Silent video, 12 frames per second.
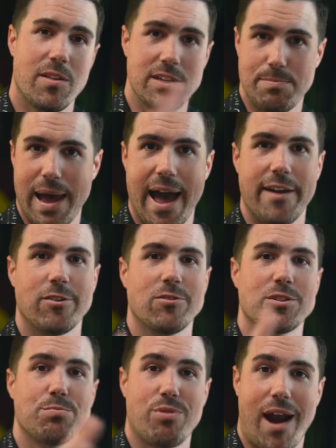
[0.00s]
all these
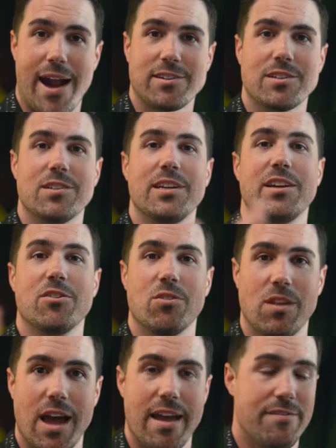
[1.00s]
patterns practically in your
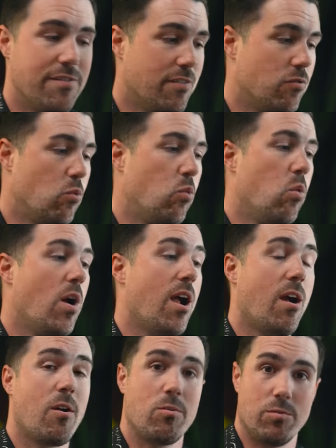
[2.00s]
life of
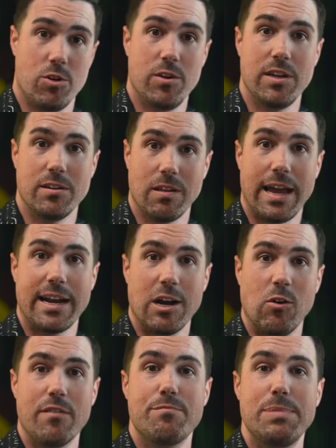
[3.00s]
where you need to let
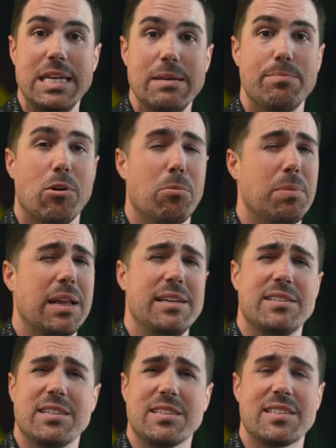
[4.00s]
go of people,
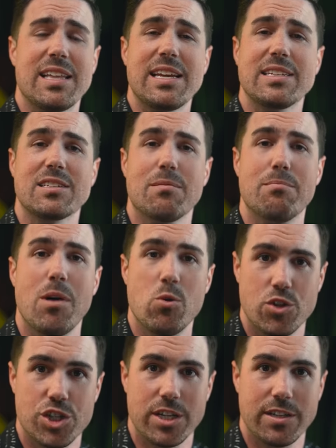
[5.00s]
places, things,
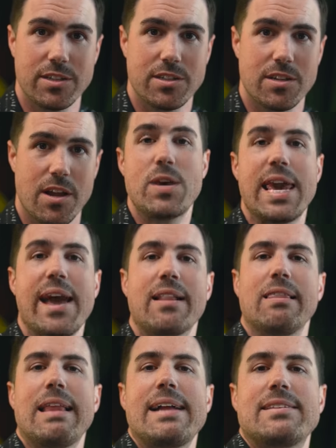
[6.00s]
emotions. You
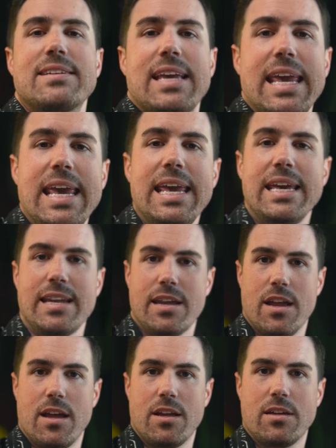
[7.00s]
can't let
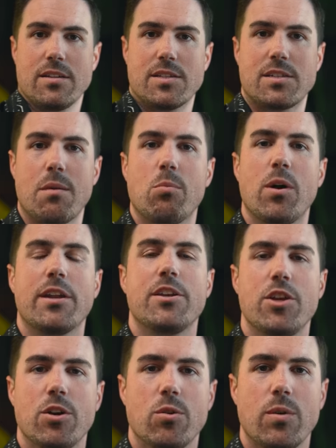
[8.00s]
in someone
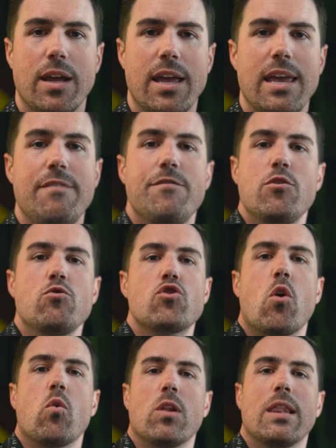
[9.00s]
new if you
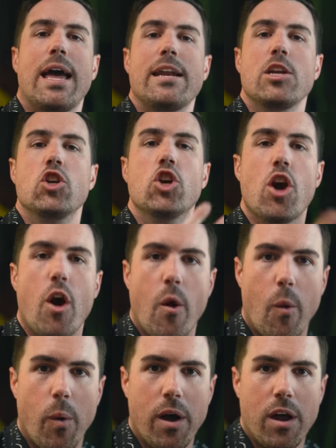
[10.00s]
don't let
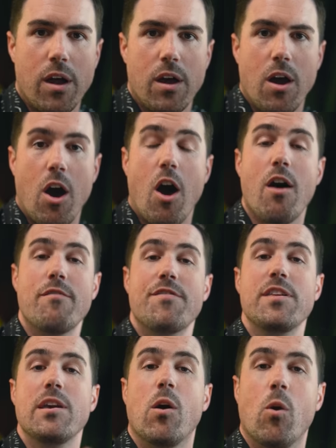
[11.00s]
go
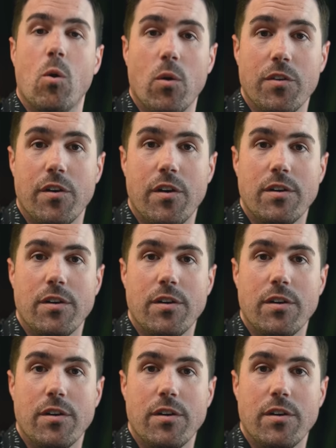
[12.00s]
of the old.